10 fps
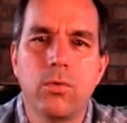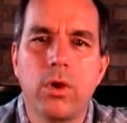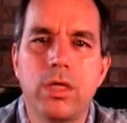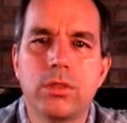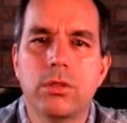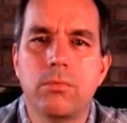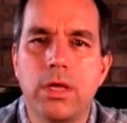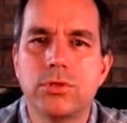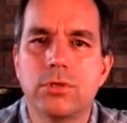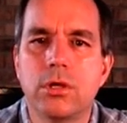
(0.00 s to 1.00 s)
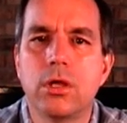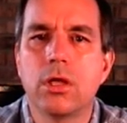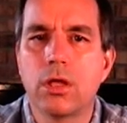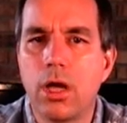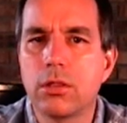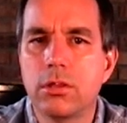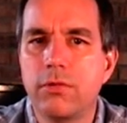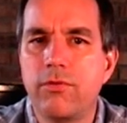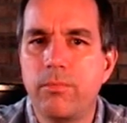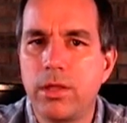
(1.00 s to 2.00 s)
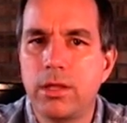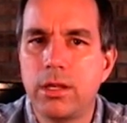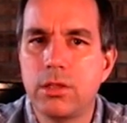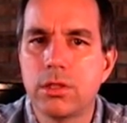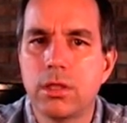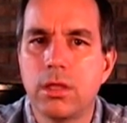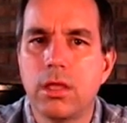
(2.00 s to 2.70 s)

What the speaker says: ways to measure cognitive abilities